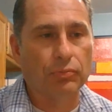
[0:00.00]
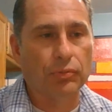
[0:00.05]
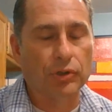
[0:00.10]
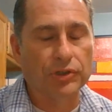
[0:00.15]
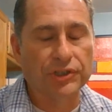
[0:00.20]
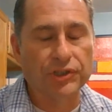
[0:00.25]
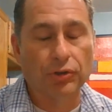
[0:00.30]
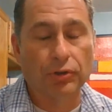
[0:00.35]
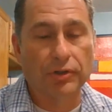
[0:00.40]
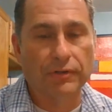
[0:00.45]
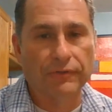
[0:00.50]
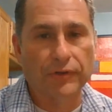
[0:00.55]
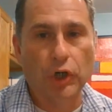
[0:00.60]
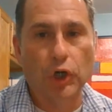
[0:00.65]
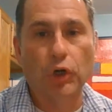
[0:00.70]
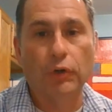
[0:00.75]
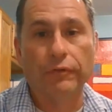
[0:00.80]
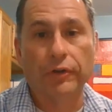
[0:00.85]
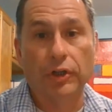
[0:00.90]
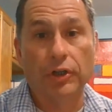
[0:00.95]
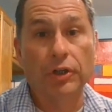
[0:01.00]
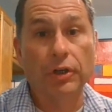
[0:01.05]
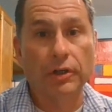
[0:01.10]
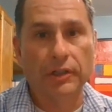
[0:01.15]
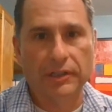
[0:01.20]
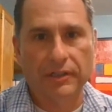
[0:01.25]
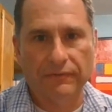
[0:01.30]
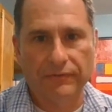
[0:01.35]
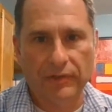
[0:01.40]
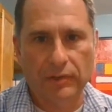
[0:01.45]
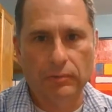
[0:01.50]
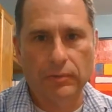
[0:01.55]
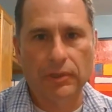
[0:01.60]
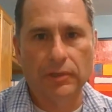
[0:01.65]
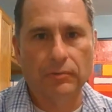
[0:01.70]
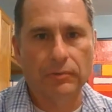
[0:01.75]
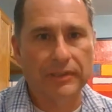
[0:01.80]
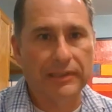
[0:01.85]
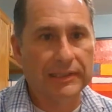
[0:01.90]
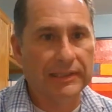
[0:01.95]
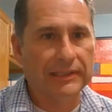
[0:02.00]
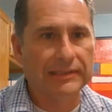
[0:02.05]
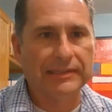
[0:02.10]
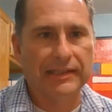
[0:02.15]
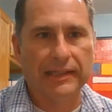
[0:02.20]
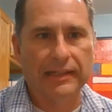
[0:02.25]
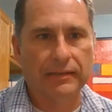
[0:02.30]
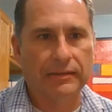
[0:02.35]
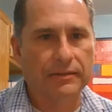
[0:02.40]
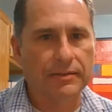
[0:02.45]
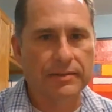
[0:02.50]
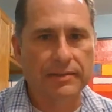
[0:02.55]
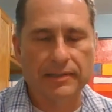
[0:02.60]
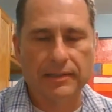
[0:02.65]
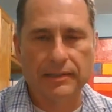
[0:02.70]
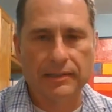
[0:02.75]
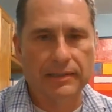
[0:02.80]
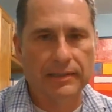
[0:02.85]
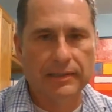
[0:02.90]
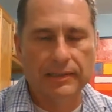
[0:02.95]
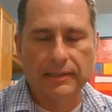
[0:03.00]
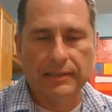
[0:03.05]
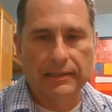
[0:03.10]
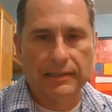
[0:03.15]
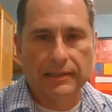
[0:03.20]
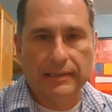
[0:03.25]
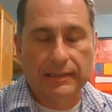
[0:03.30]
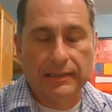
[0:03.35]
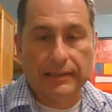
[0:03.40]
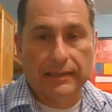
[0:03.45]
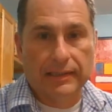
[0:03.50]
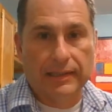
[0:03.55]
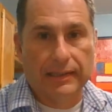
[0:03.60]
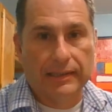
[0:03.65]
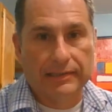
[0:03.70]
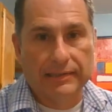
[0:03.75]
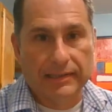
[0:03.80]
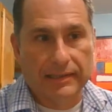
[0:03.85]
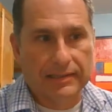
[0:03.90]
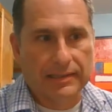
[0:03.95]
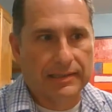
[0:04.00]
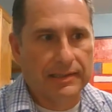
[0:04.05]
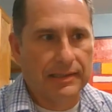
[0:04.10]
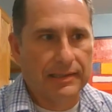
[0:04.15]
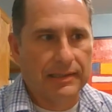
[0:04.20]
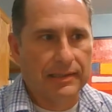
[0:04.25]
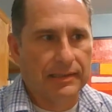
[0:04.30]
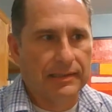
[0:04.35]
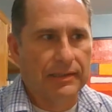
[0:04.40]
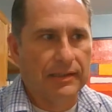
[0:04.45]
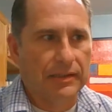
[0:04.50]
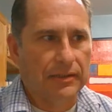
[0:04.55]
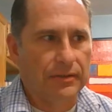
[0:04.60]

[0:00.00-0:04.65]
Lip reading: sort of overcooked, if you will, with details and just, a